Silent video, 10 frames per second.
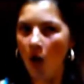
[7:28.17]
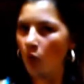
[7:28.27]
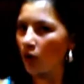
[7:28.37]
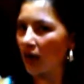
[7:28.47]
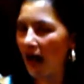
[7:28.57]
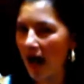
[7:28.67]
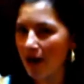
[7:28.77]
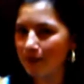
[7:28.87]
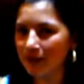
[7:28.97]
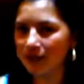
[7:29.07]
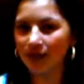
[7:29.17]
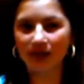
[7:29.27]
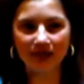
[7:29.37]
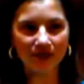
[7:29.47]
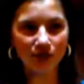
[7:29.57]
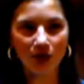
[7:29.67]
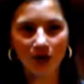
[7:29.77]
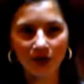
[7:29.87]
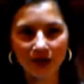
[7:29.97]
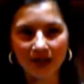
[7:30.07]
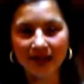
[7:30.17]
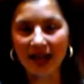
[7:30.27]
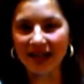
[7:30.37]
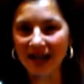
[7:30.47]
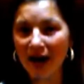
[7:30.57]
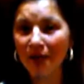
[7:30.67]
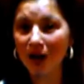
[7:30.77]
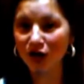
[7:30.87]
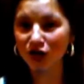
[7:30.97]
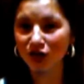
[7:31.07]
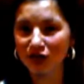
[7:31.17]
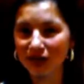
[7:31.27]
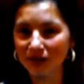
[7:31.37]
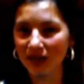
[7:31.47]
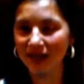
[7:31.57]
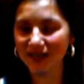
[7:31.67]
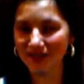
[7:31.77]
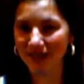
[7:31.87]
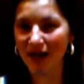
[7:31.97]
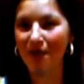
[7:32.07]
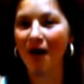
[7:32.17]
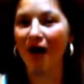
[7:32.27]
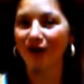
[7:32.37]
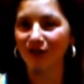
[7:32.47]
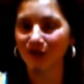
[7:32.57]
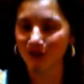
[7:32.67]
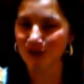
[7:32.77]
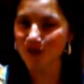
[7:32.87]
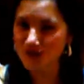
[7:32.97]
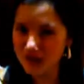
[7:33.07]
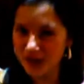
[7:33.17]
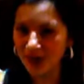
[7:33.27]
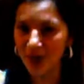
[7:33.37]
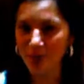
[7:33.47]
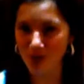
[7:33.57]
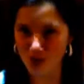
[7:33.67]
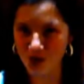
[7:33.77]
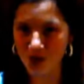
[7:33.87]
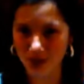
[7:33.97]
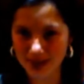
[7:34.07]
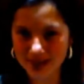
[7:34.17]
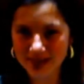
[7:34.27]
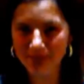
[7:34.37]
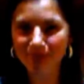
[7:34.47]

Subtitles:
what happened, the difficulties, and now I'm actually going to explain about like the real performance.